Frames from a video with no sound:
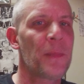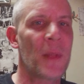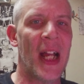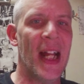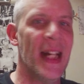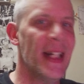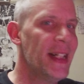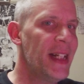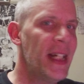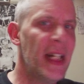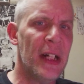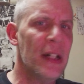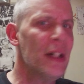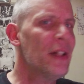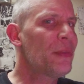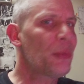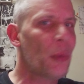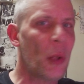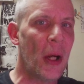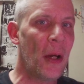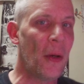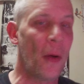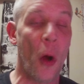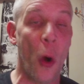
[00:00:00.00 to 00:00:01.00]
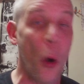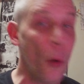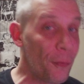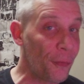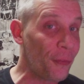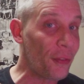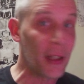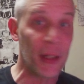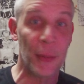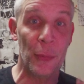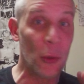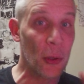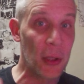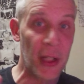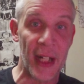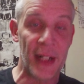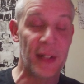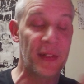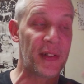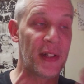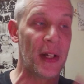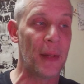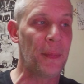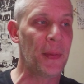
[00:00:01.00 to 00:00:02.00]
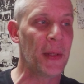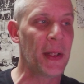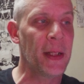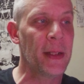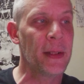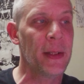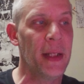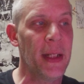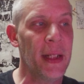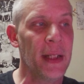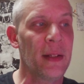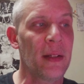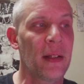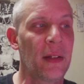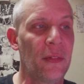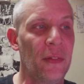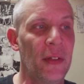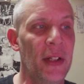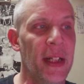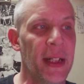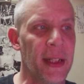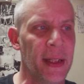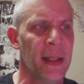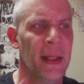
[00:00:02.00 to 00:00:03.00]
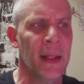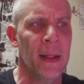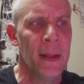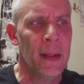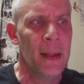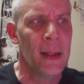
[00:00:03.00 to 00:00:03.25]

And here's where hopefully we'll get something in 3